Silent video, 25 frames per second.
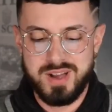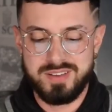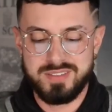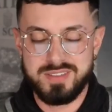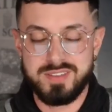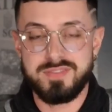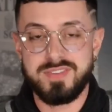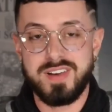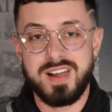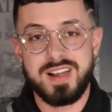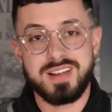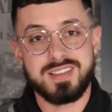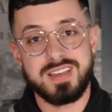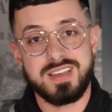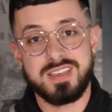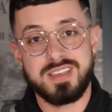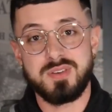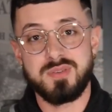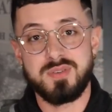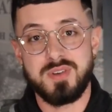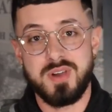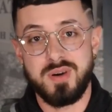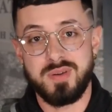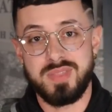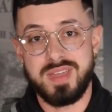the fact that you
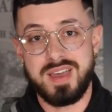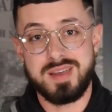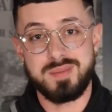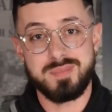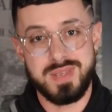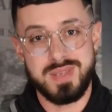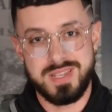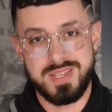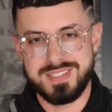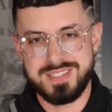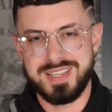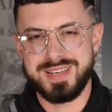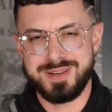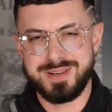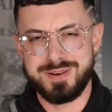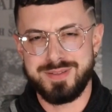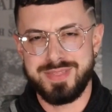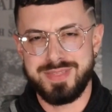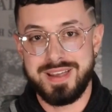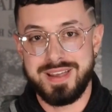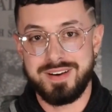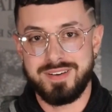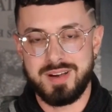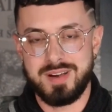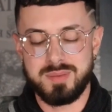know that means that you're
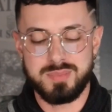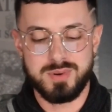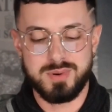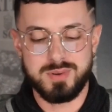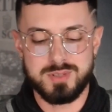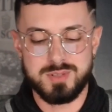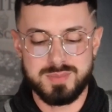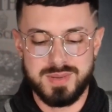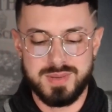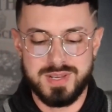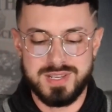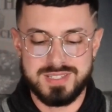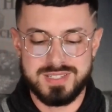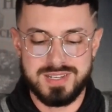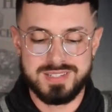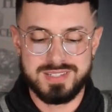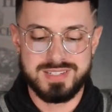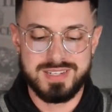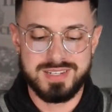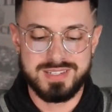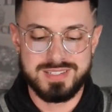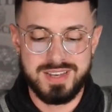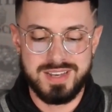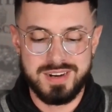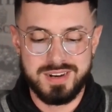there on Pulse Plus on
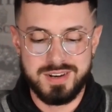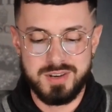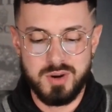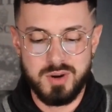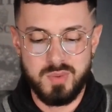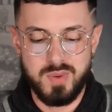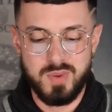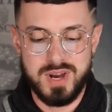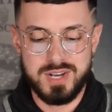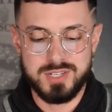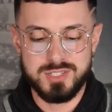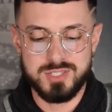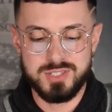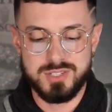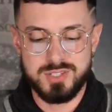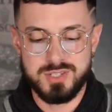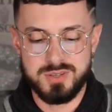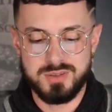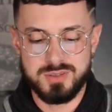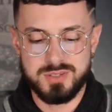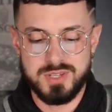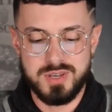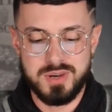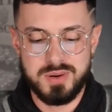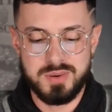TikTok and you're watching
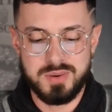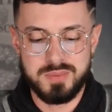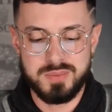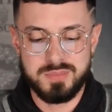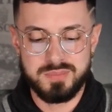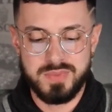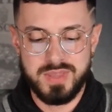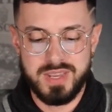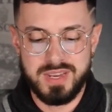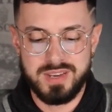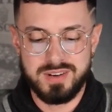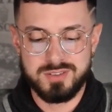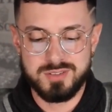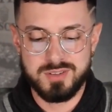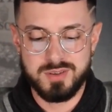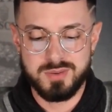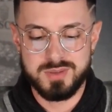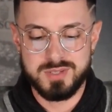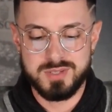too, so haters always